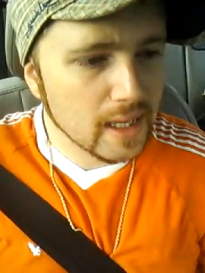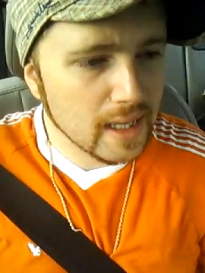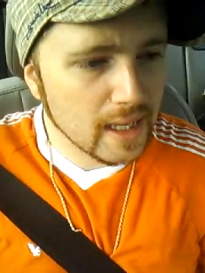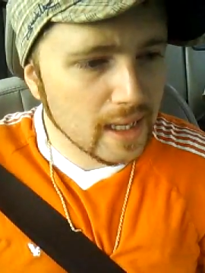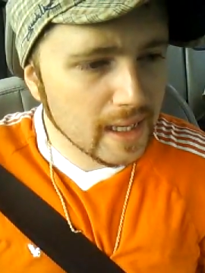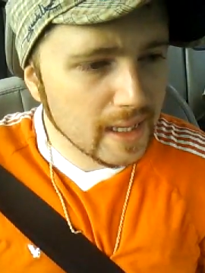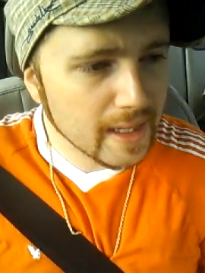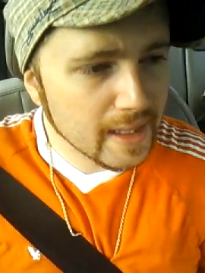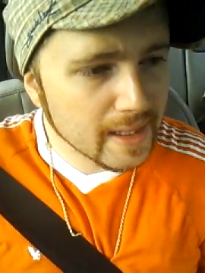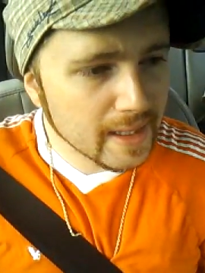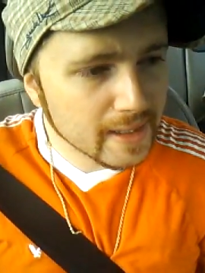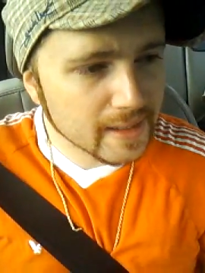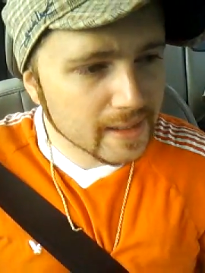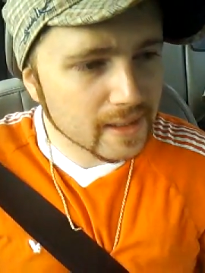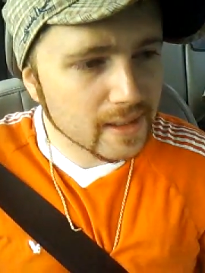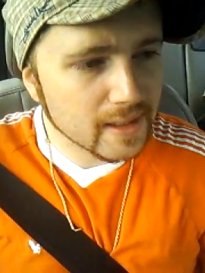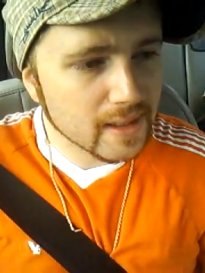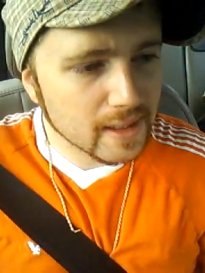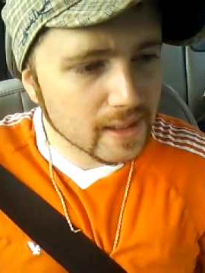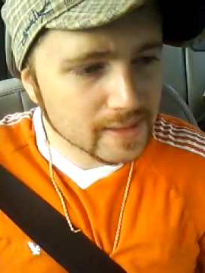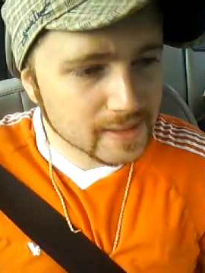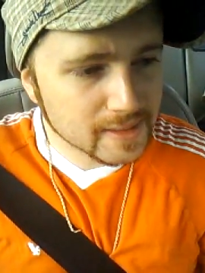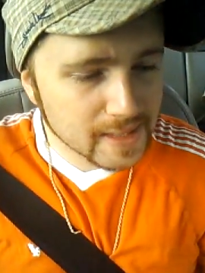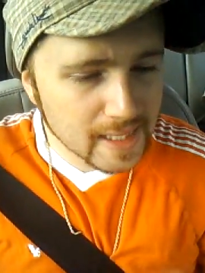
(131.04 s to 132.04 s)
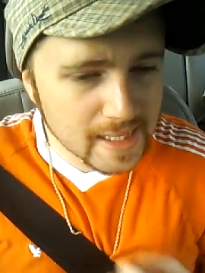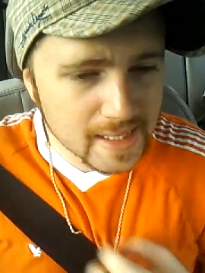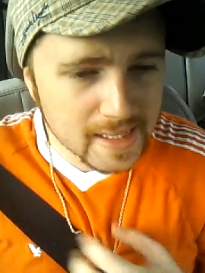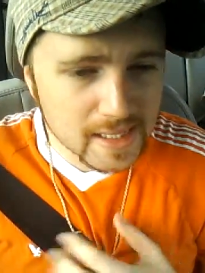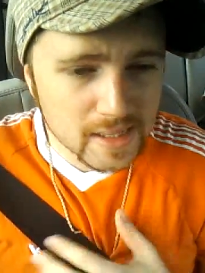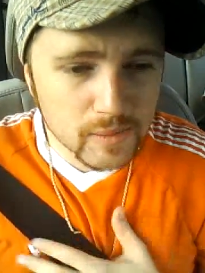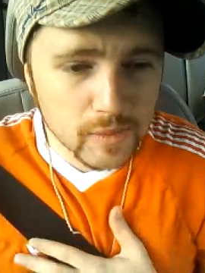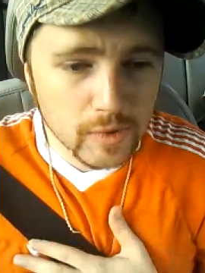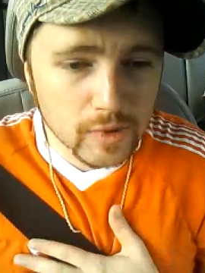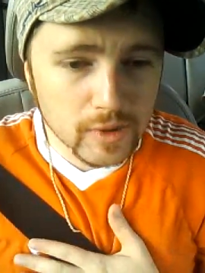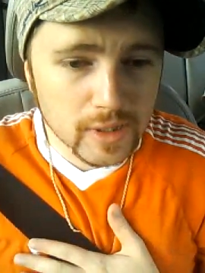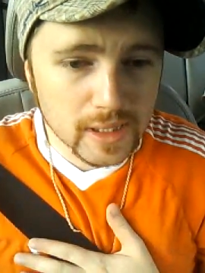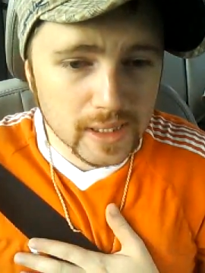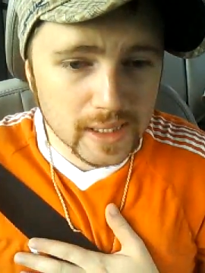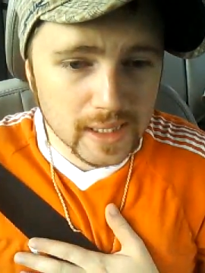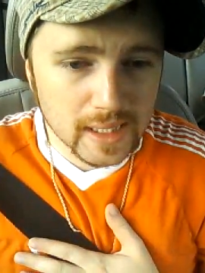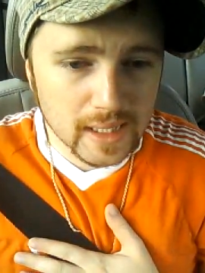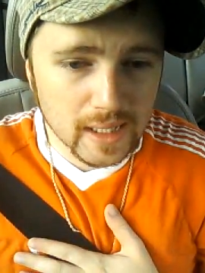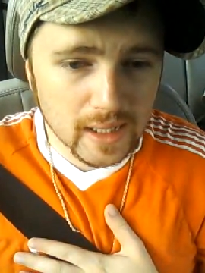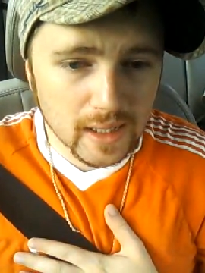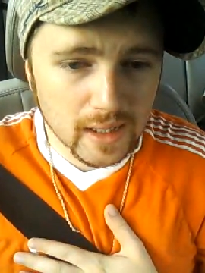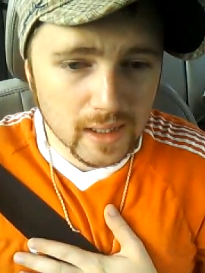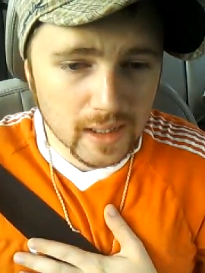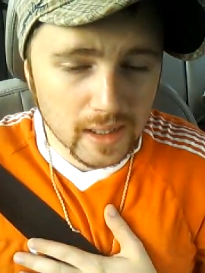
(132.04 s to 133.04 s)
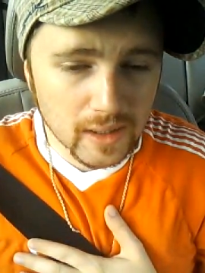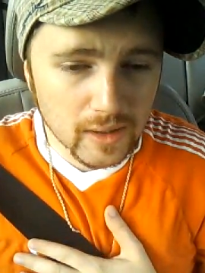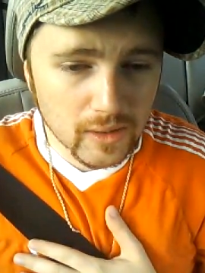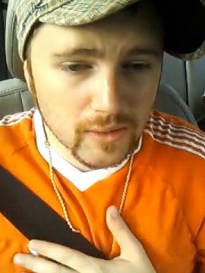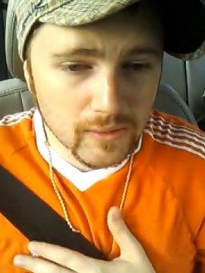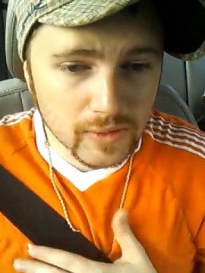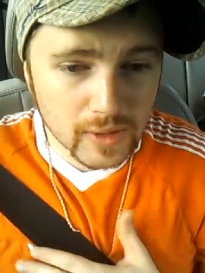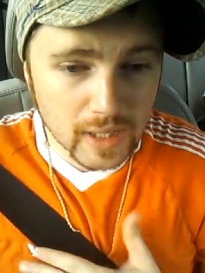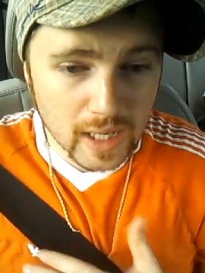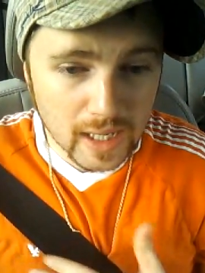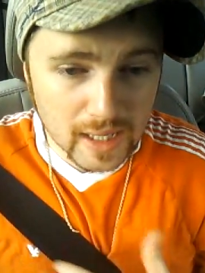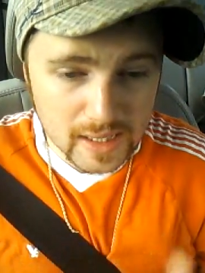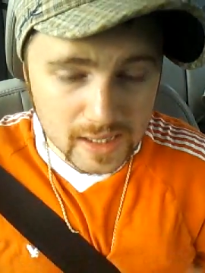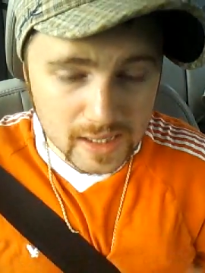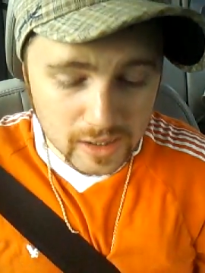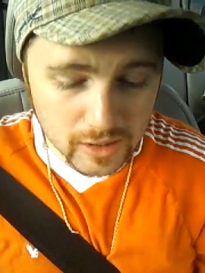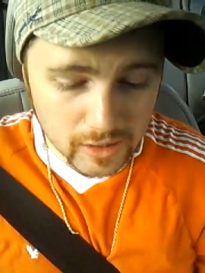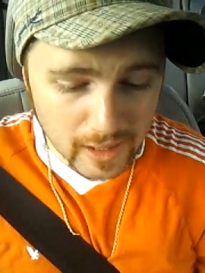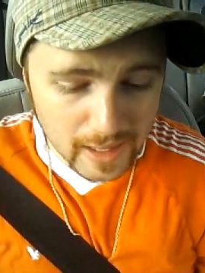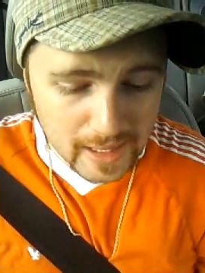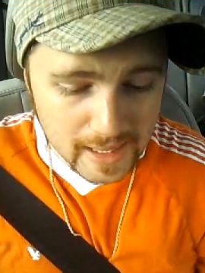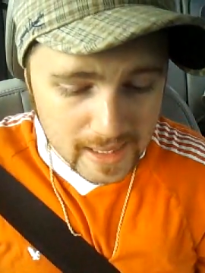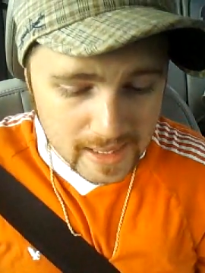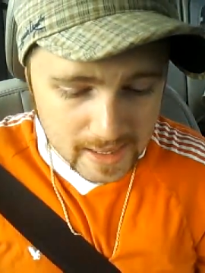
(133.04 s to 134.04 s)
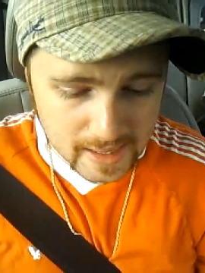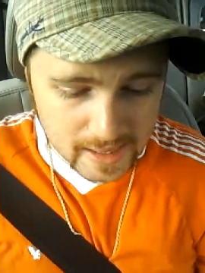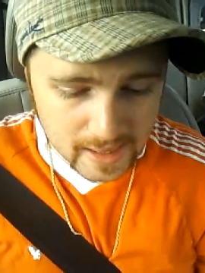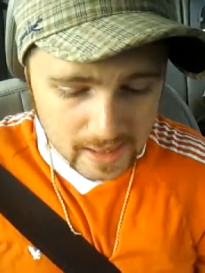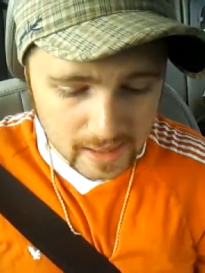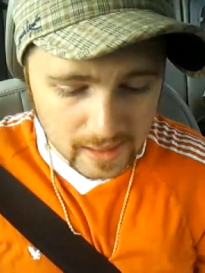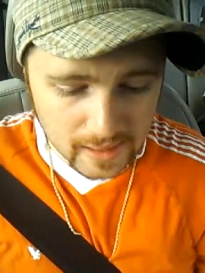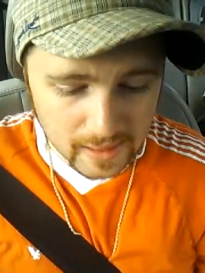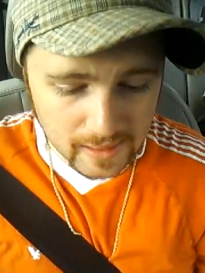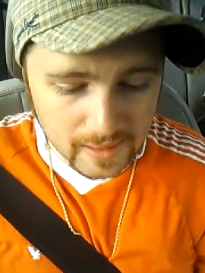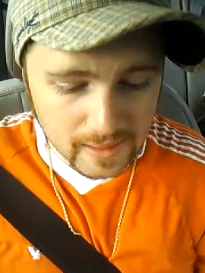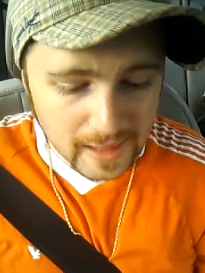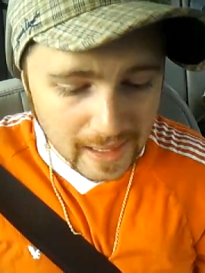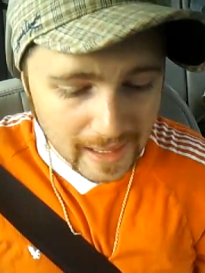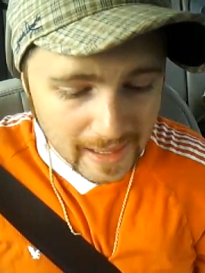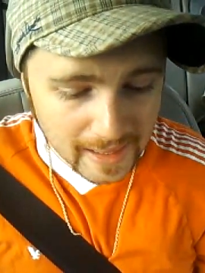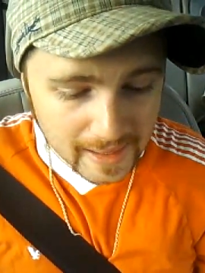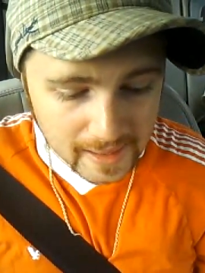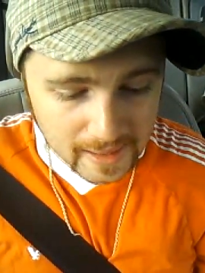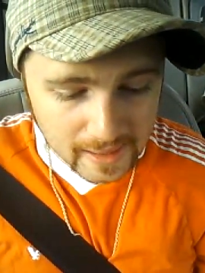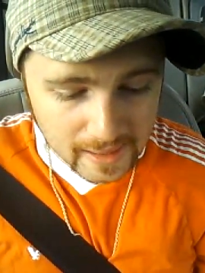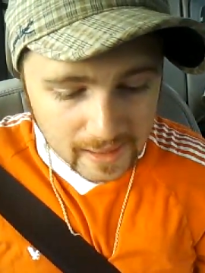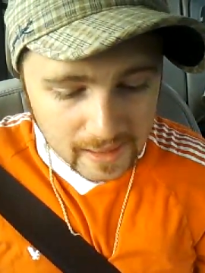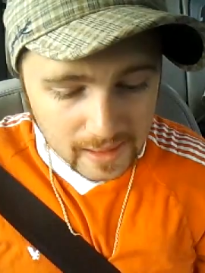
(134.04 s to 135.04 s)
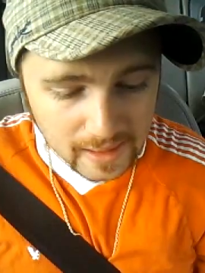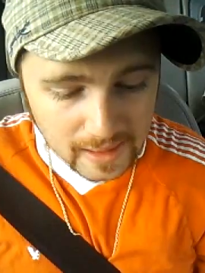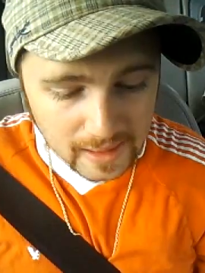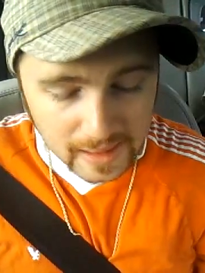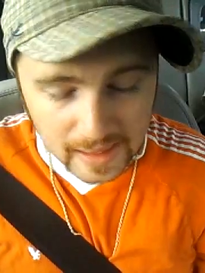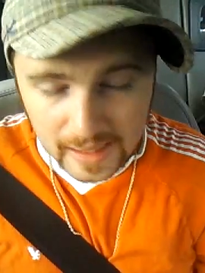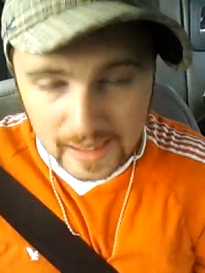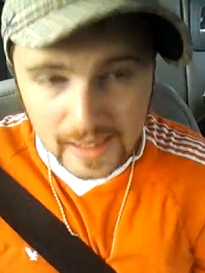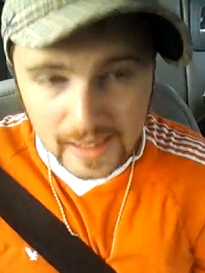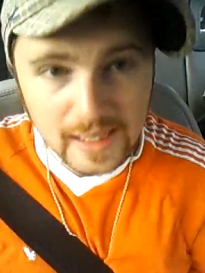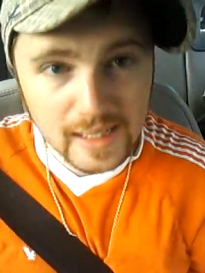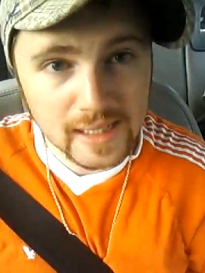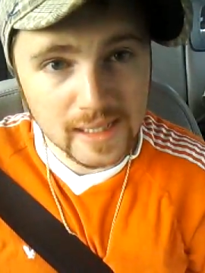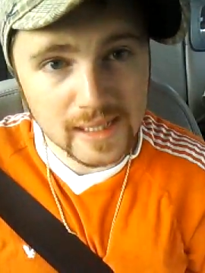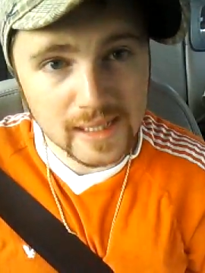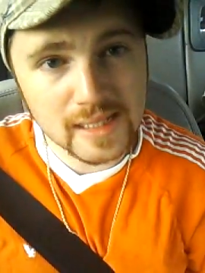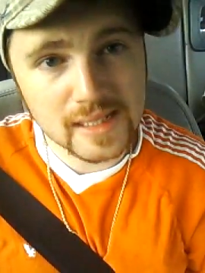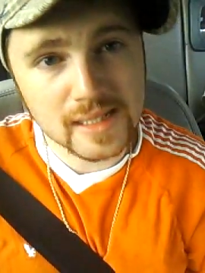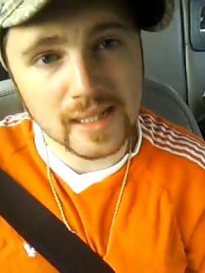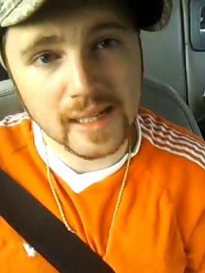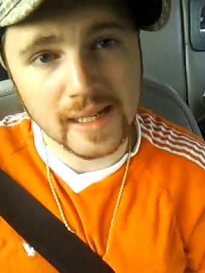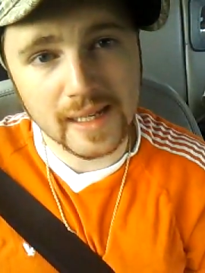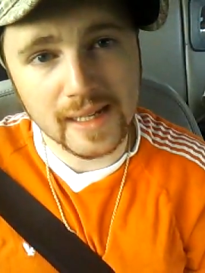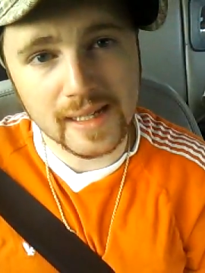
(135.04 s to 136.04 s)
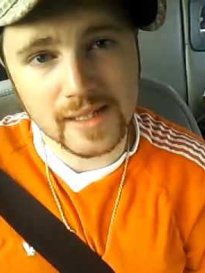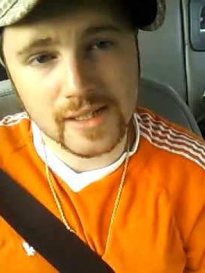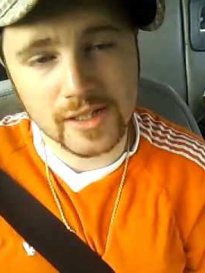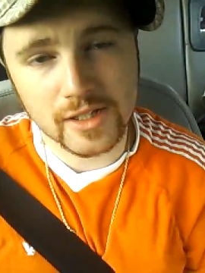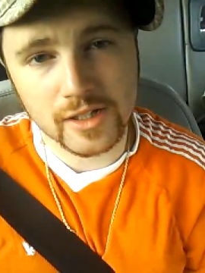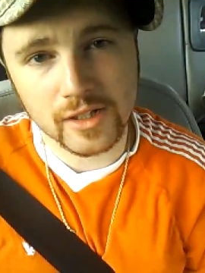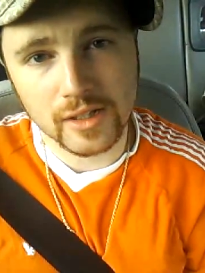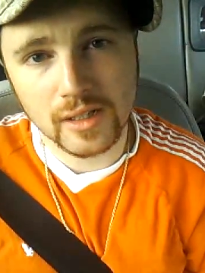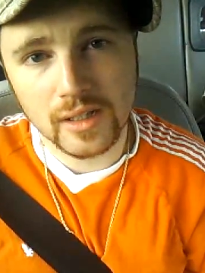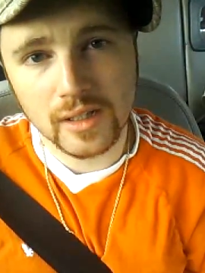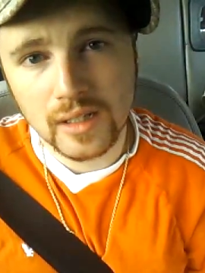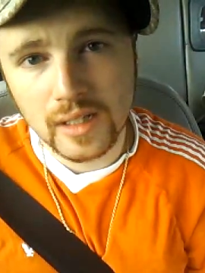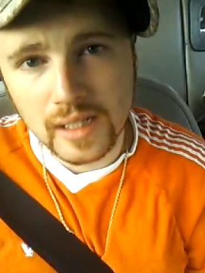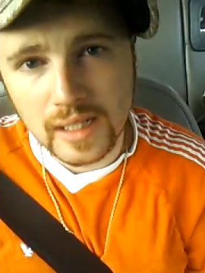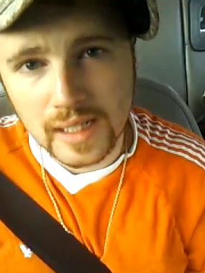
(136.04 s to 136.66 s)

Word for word: and a testimony that, of God's grace that He is the answer,